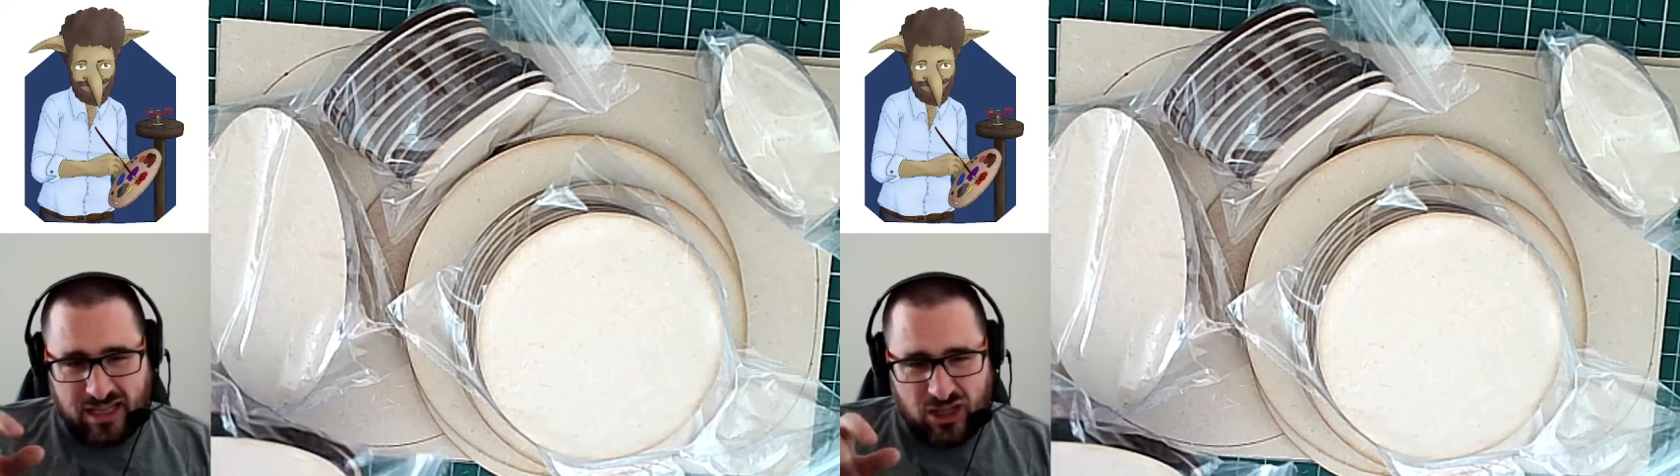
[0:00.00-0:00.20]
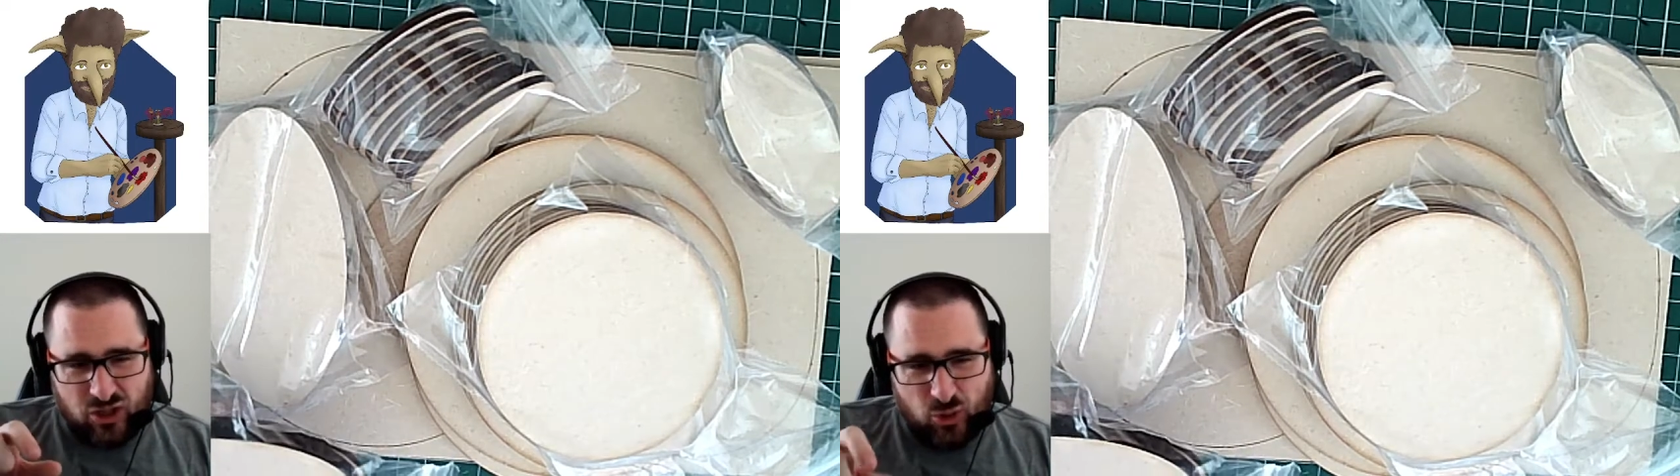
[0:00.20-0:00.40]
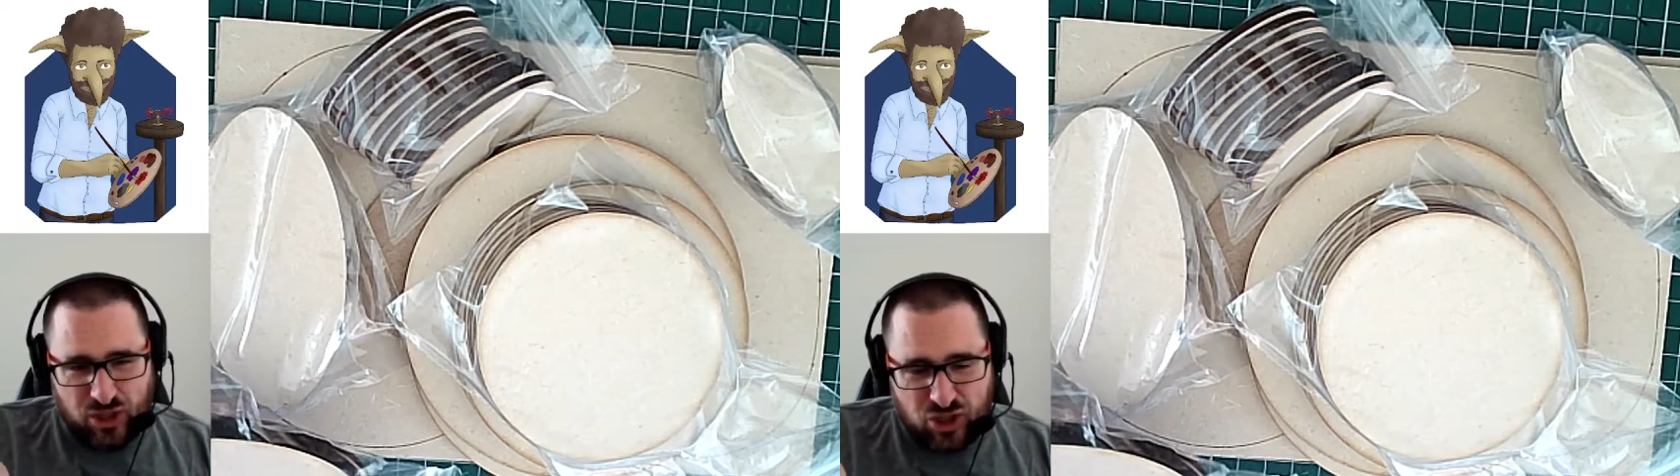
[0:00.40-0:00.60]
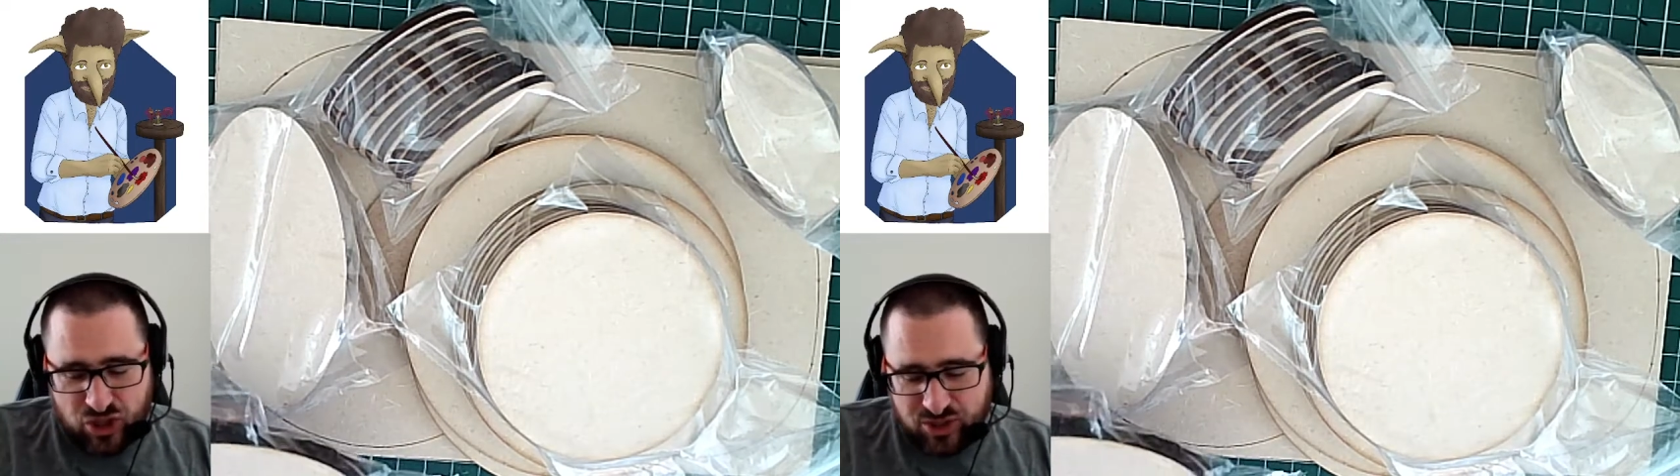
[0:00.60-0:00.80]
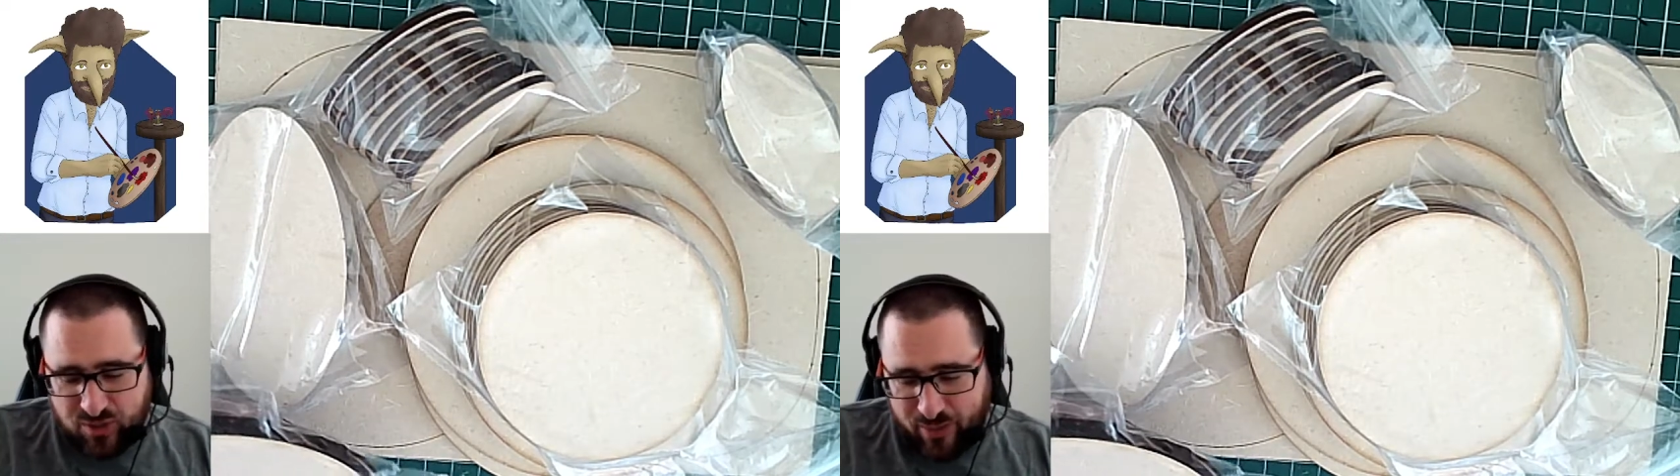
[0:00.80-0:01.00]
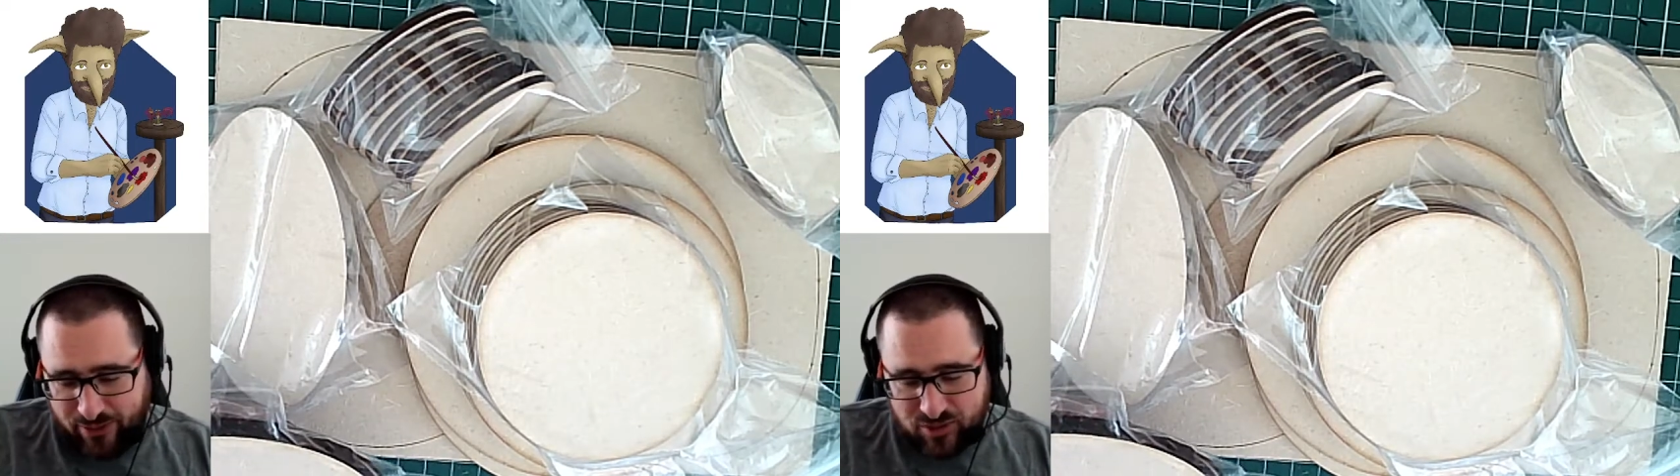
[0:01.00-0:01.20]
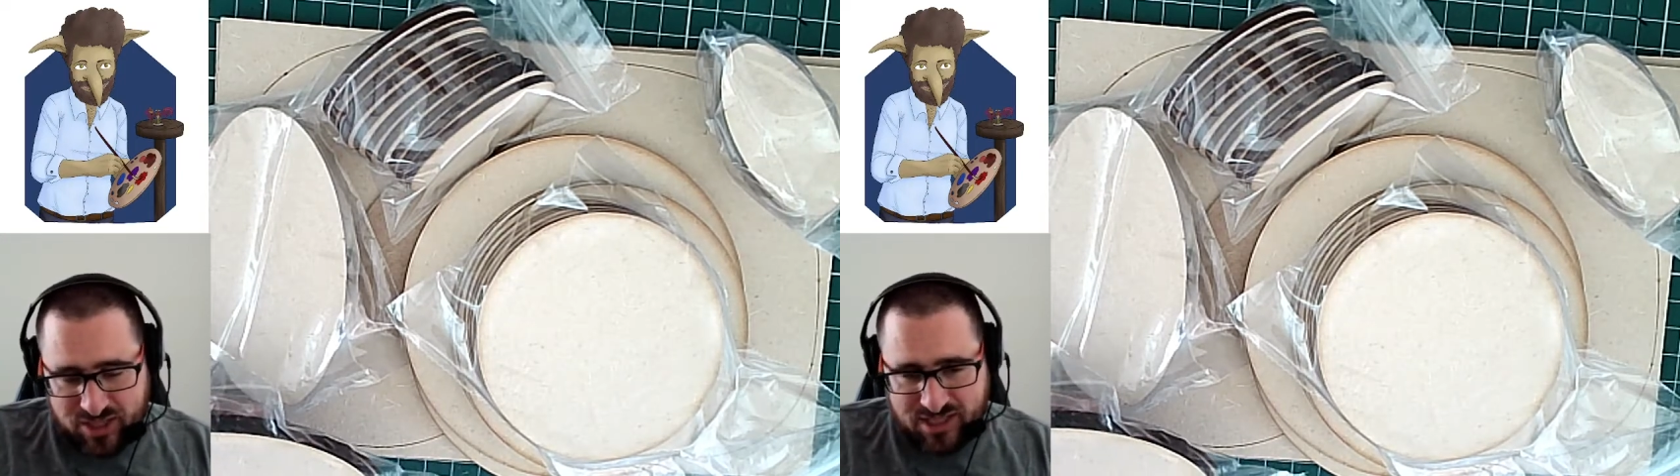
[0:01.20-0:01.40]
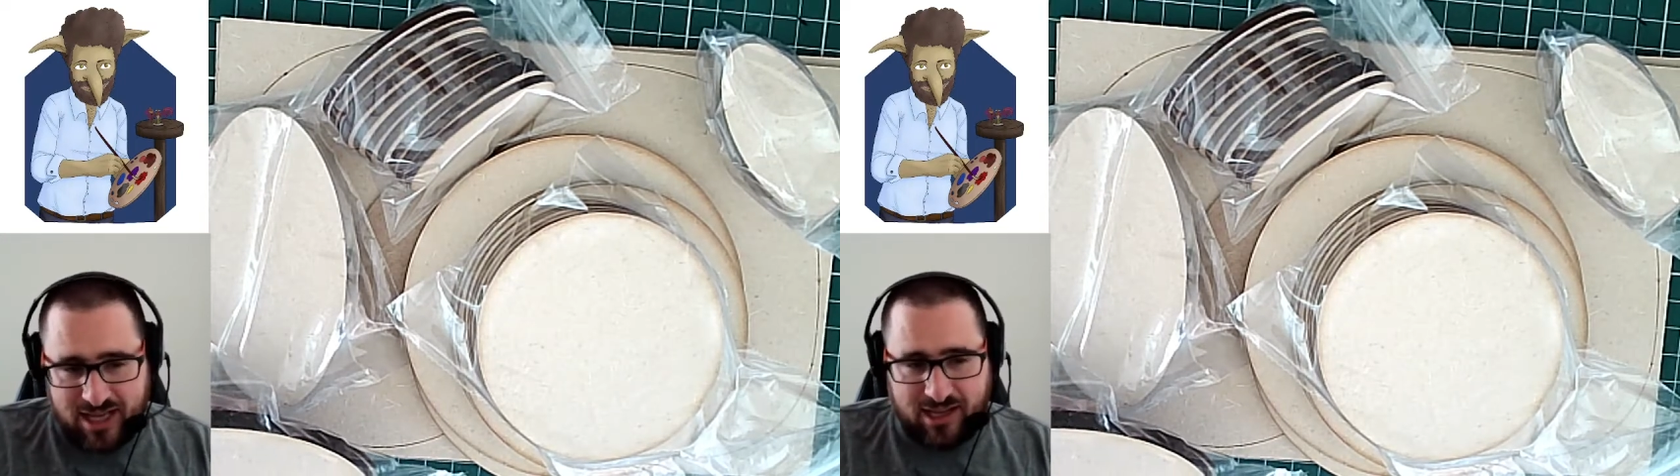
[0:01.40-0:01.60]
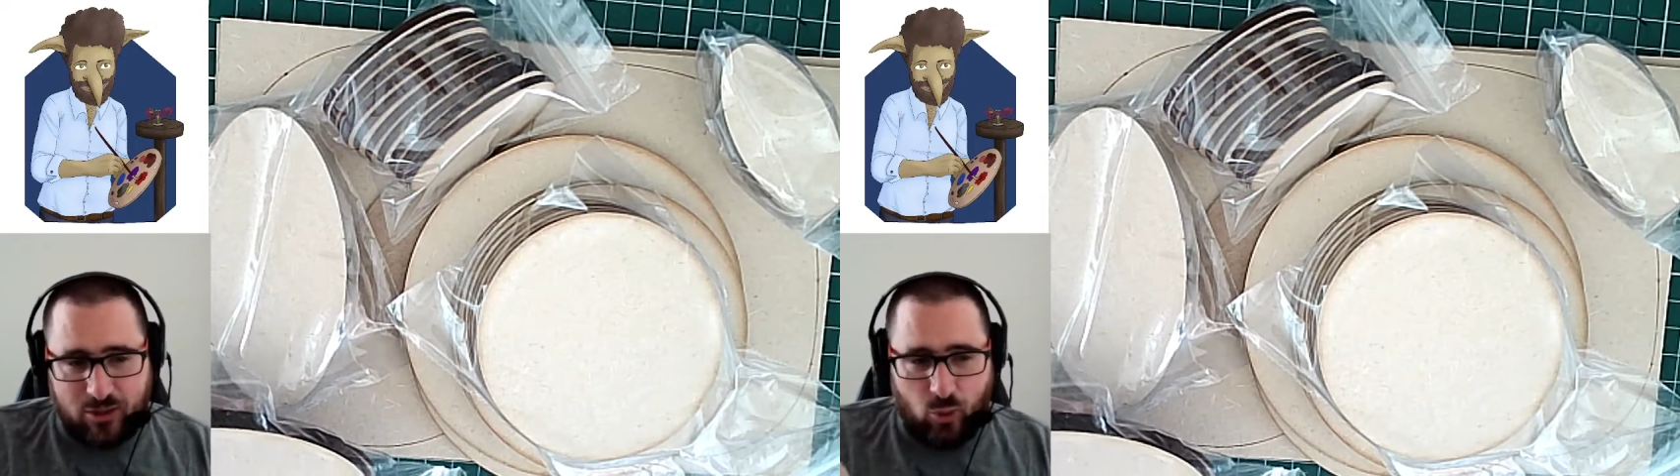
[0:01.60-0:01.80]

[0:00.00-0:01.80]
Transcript: you could just about stick